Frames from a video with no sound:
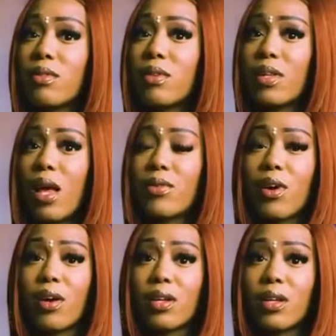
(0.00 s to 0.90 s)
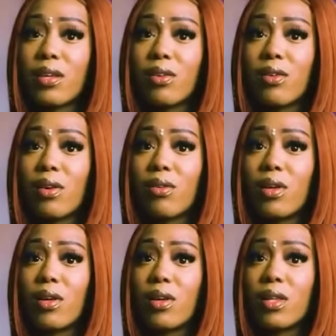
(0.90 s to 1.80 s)
Because I was already, you know,
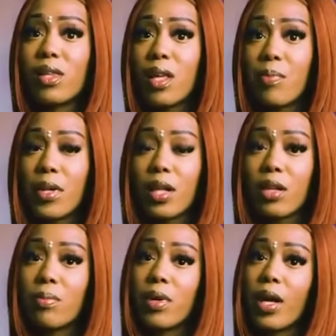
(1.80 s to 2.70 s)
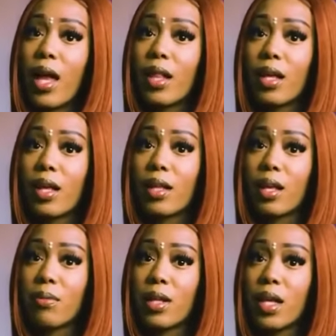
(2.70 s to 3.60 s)
sipping a little bit at
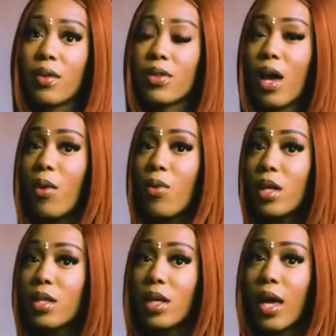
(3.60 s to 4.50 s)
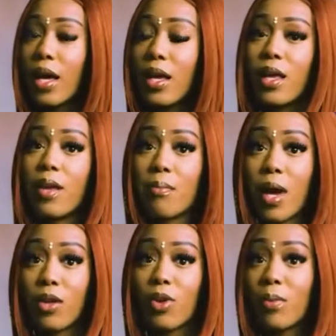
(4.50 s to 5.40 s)
Club Live. So I wanted to, like,
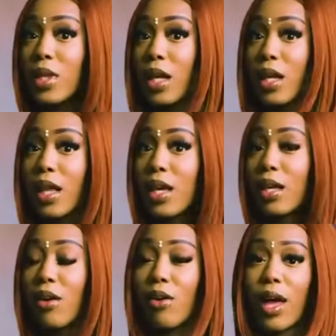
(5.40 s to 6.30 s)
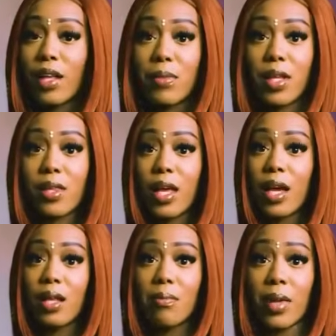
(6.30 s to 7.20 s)
mind you, I'm thinking, like, he going to ask me to
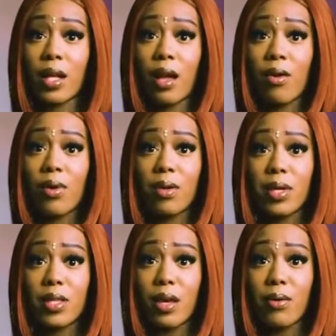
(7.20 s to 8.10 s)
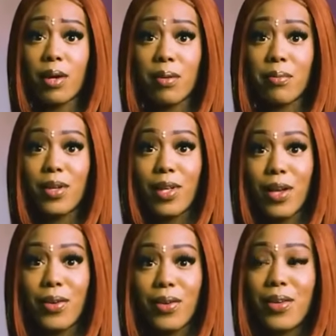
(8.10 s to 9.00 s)
sing in a minute. I don't want to be toe up, you
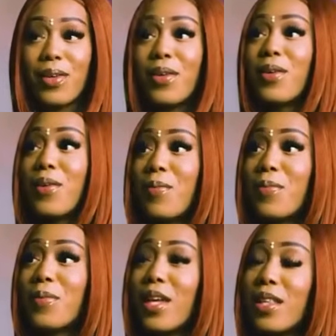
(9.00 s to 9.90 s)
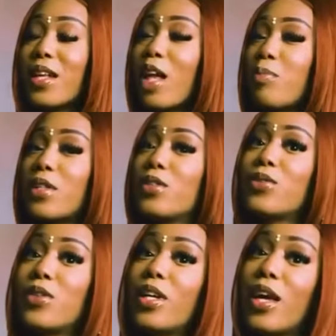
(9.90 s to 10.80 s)
know, until I put two
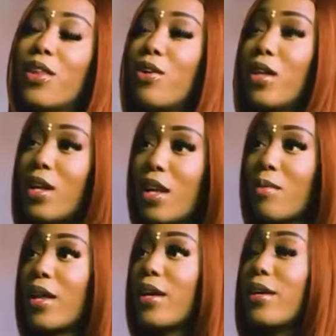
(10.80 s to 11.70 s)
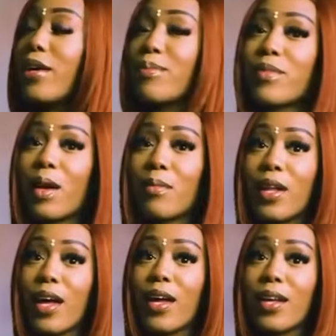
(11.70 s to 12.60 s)
and two together. And then I'm like, yeah, I'm
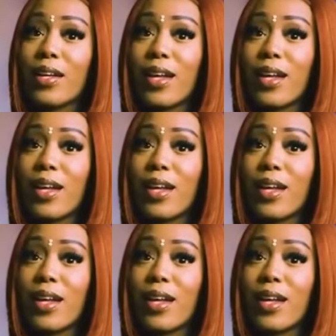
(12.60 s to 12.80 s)
glad.